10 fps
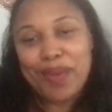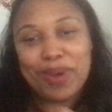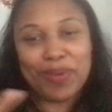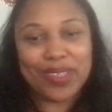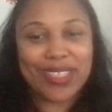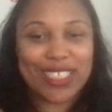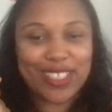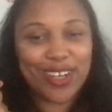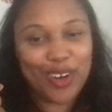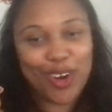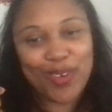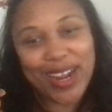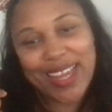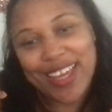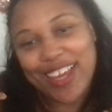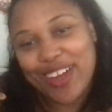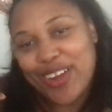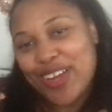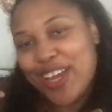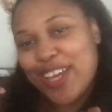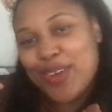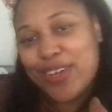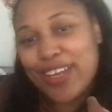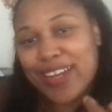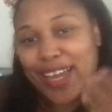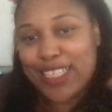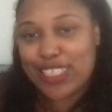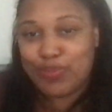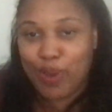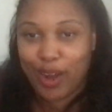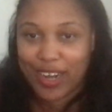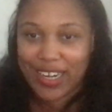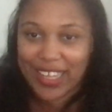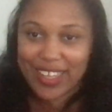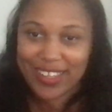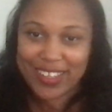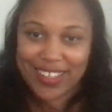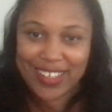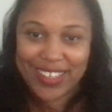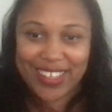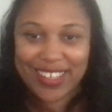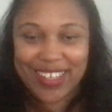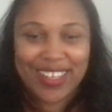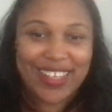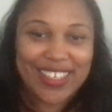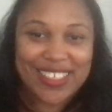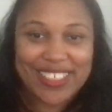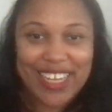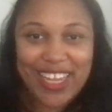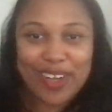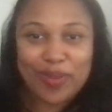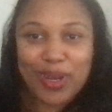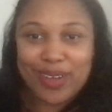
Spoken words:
but with this girl right here, you get a nice sparkly shade of